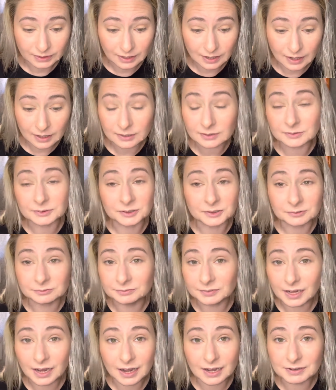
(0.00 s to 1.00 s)
I don't know.
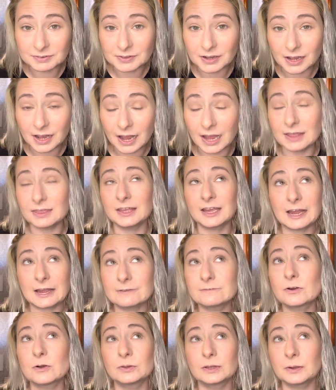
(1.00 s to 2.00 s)
I, I think
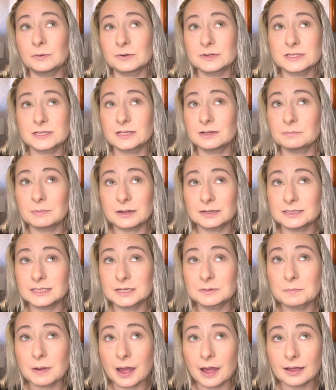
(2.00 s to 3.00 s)
I've only went to the
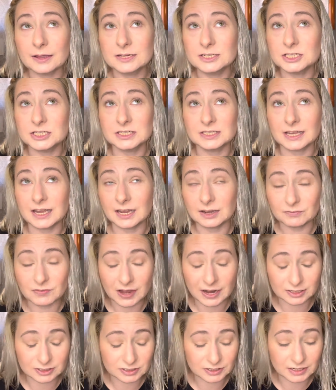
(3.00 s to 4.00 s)
Melting Pot and Cheesecake
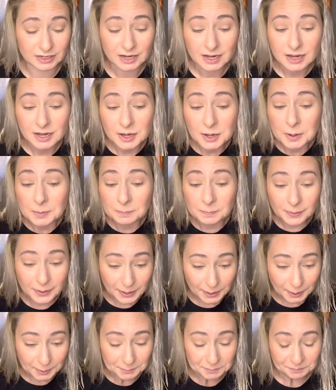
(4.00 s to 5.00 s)
Factory.
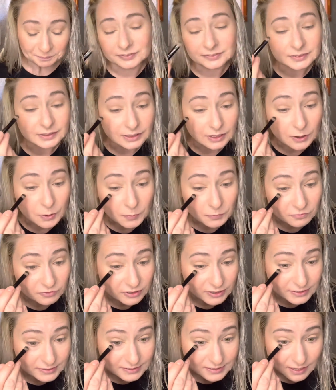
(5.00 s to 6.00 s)
But hopefully
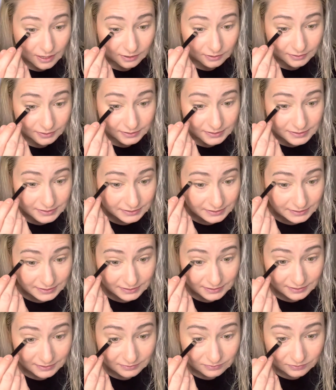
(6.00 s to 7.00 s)
it's not crazy
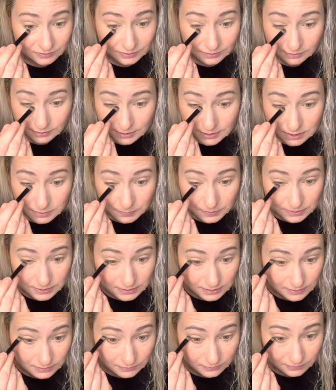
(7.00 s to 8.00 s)

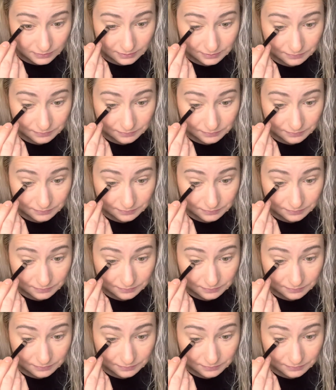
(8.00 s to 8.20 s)
expensive.